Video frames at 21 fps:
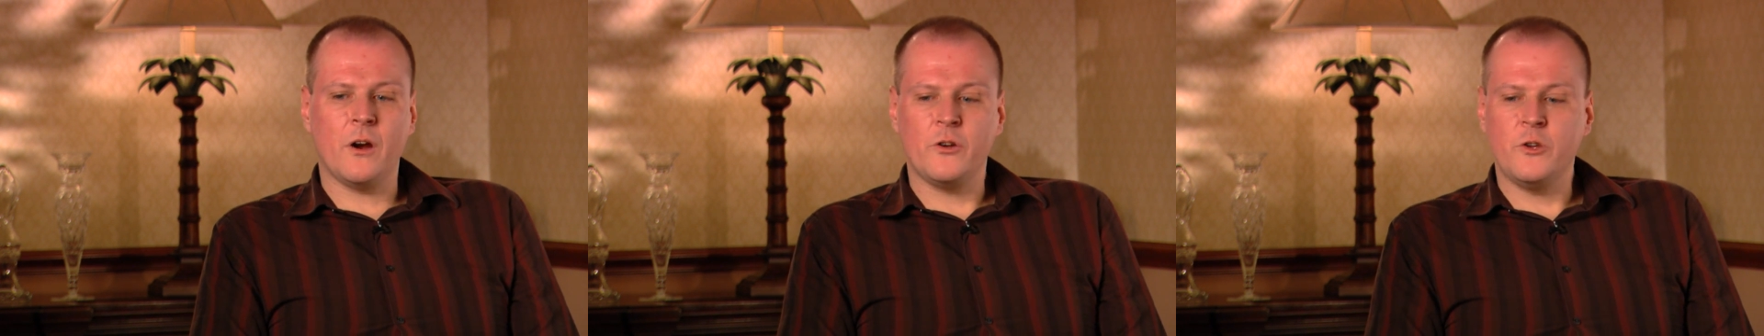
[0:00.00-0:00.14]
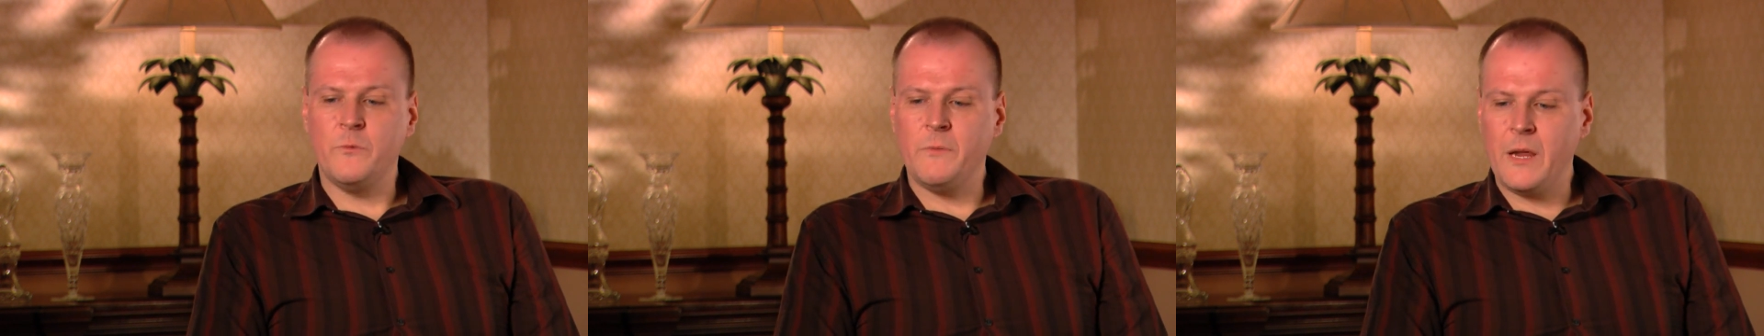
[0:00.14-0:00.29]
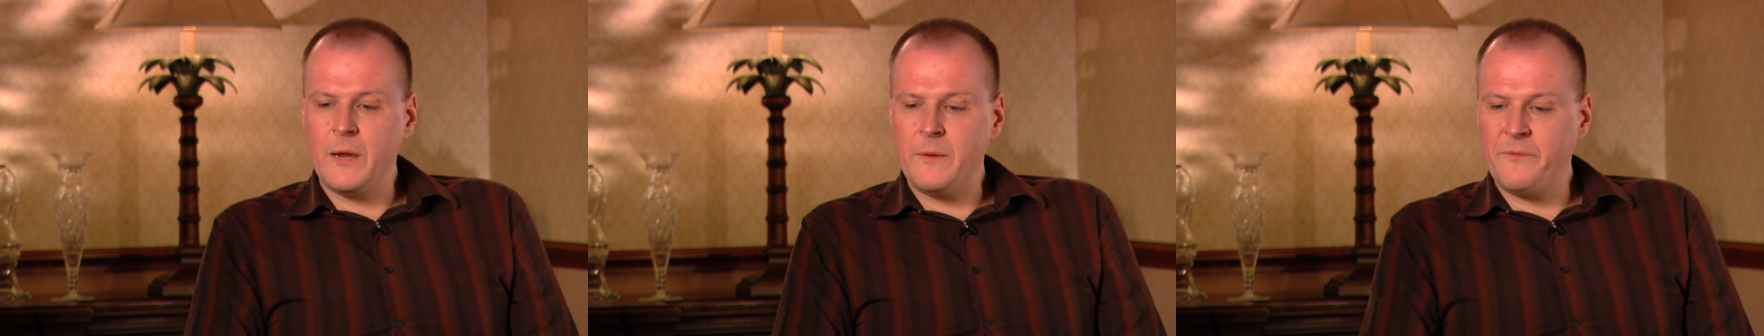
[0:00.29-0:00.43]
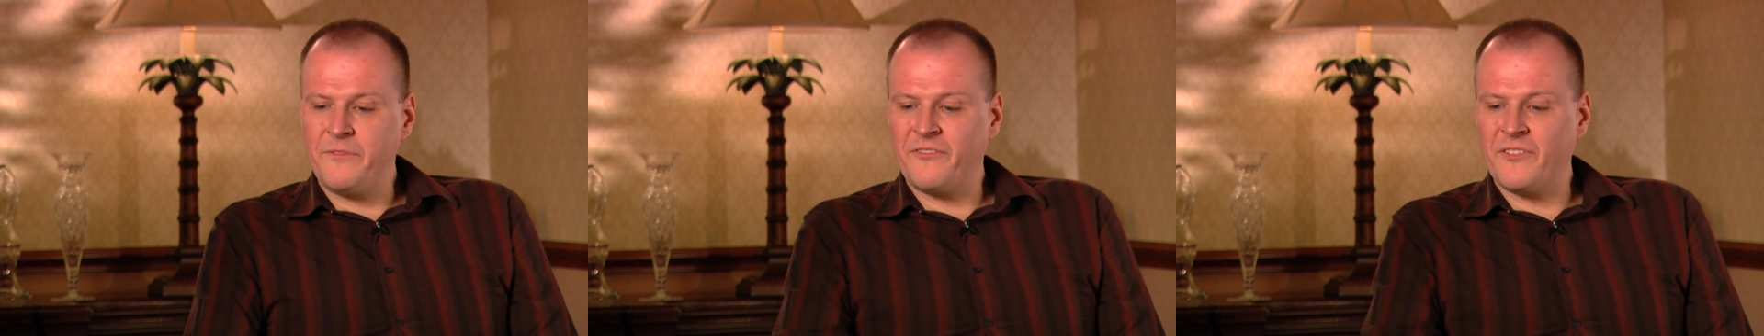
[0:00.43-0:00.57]
you
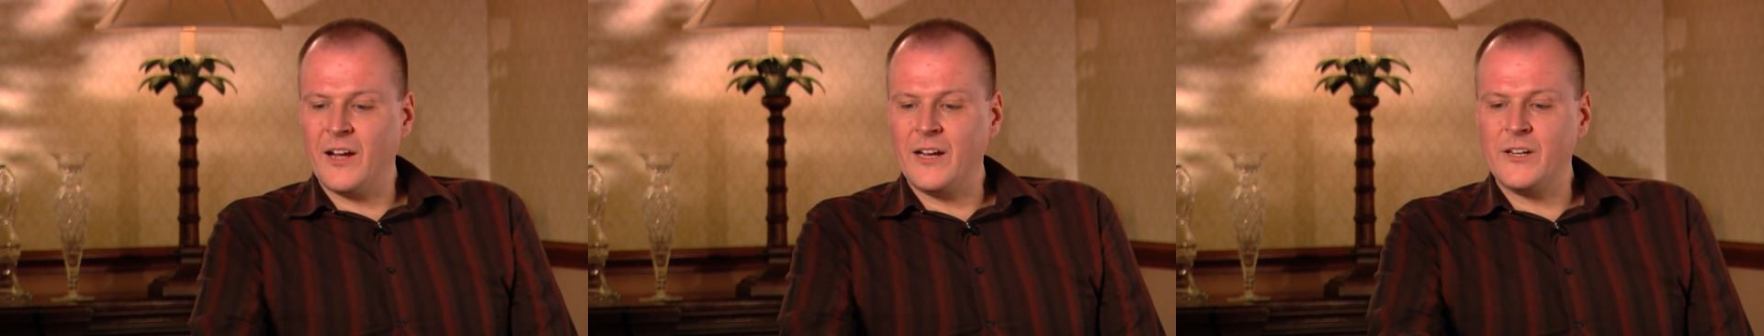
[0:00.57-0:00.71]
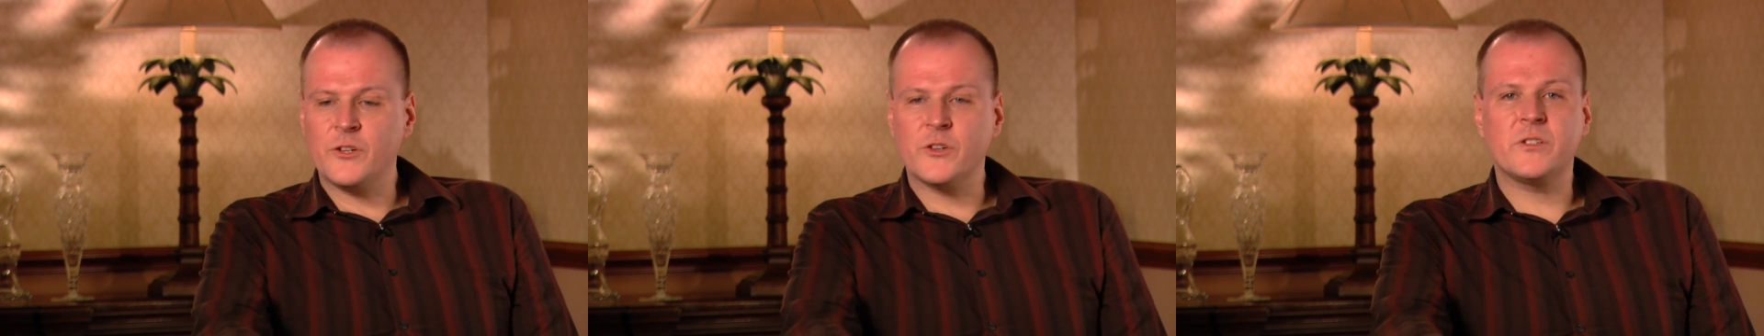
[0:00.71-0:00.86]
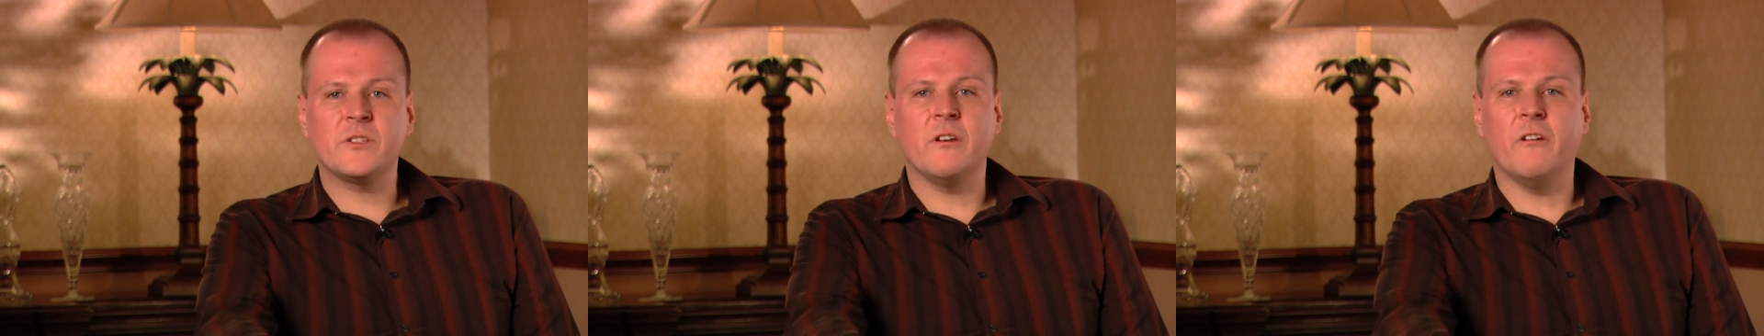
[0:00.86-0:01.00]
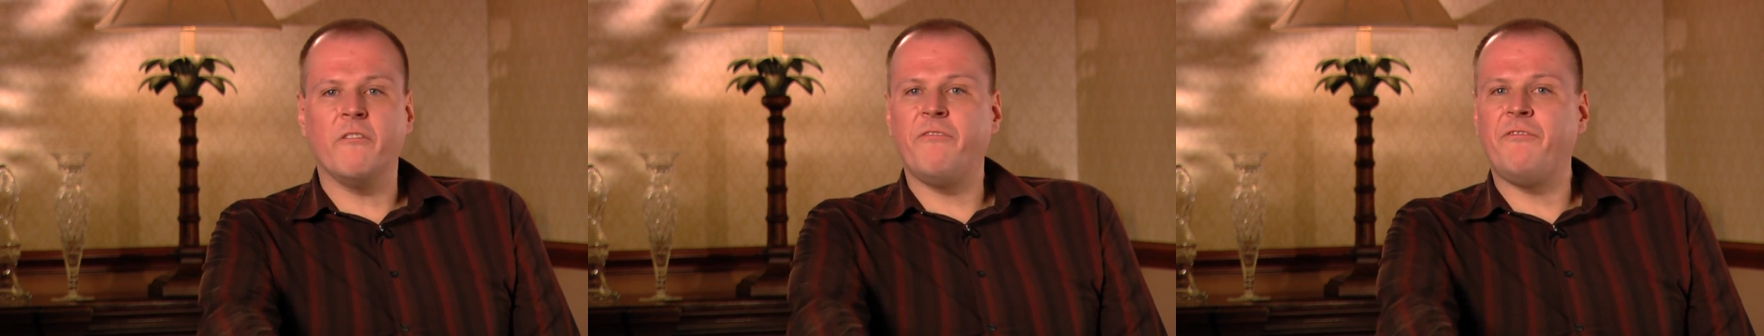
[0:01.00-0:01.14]
may find yourself